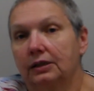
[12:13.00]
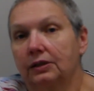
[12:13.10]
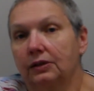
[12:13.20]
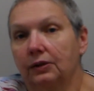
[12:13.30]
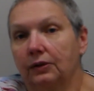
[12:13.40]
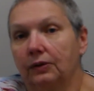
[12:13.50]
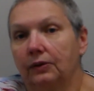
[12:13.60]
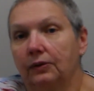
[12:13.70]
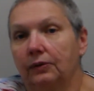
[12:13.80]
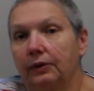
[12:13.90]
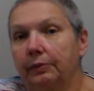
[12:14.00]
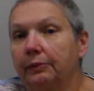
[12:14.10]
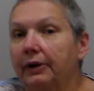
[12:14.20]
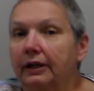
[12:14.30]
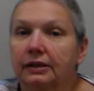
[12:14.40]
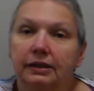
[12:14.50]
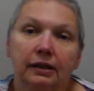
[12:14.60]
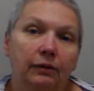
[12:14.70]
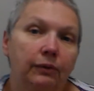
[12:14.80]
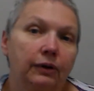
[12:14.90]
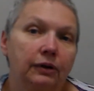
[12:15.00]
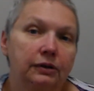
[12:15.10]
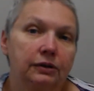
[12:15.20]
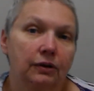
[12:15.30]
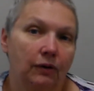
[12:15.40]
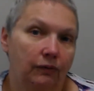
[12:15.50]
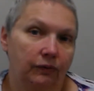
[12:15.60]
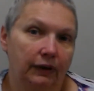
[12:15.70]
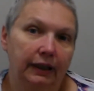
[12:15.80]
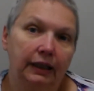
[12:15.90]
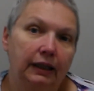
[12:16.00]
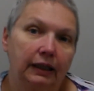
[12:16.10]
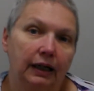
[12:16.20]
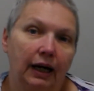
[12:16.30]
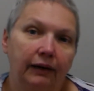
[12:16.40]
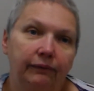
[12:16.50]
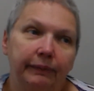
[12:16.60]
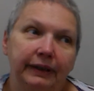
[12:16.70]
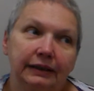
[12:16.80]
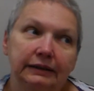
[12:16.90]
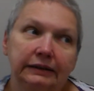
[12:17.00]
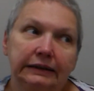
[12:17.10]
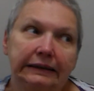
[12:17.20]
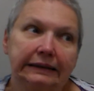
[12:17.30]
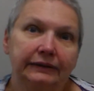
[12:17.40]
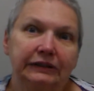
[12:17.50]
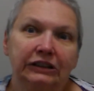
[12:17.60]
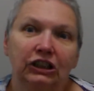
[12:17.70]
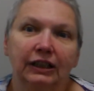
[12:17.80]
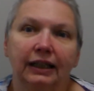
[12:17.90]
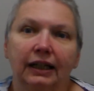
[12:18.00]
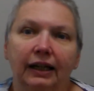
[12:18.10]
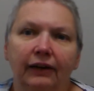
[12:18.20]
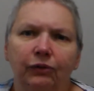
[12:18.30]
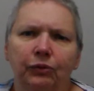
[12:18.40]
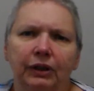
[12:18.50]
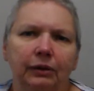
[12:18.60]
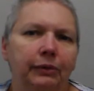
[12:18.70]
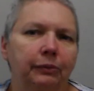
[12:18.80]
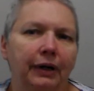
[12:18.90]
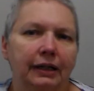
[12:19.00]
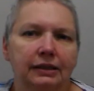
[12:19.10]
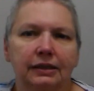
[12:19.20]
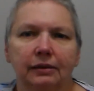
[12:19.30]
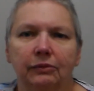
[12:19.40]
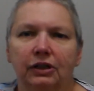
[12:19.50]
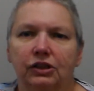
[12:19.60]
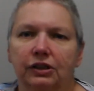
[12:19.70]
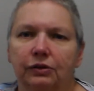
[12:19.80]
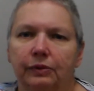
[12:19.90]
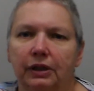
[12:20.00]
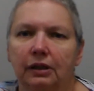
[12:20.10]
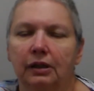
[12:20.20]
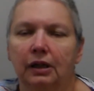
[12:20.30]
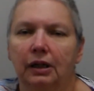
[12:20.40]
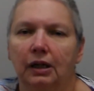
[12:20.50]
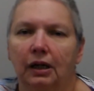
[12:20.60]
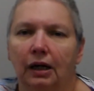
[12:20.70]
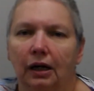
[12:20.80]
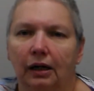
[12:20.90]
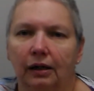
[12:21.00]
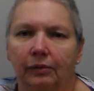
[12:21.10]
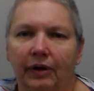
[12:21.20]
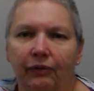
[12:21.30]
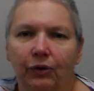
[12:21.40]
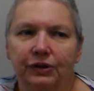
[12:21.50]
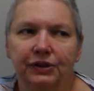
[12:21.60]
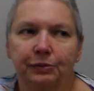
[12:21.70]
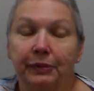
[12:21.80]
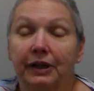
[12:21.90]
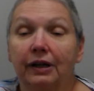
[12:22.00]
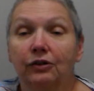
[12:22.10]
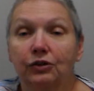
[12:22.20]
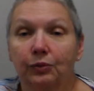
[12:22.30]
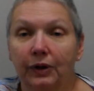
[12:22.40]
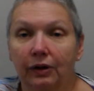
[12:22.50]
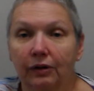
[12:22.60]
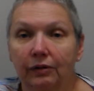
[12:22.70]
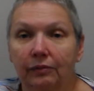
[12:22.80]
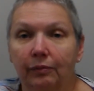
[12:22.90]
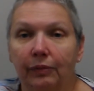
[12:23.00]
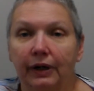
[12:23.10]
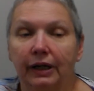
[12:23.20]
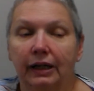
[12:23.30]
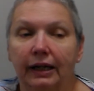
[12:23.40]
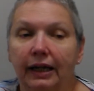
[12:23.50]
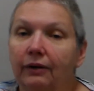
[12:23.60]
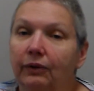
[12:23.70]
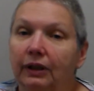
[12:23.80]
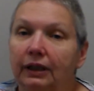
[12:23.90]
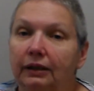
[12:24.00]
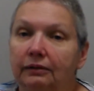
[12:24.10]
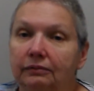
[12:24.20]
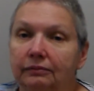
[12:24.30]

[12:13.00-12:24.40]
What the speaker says: So we've been practicing our words, hopefully. I've been kind of naughty. I haven't really been practicing much this week. My focus has been elsewhere, but I can't really